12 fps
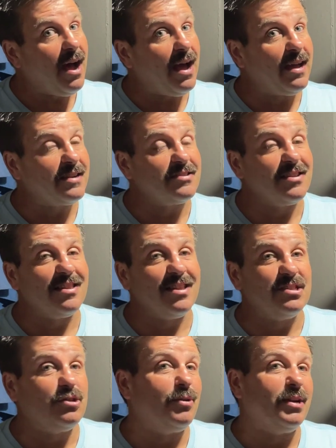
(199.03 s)
I actually
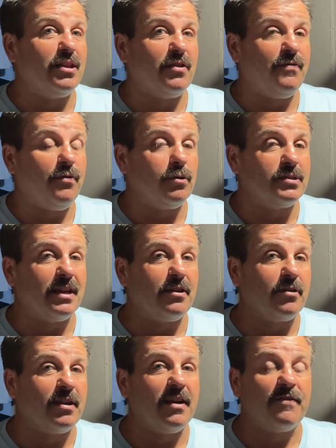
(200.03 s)
let you into the full
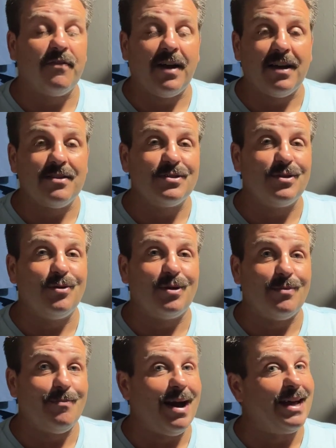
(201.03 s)
Tinkercad file so you
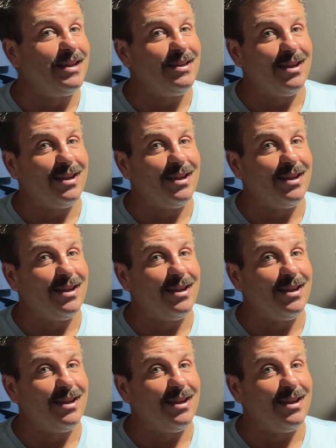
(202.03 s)
can mod it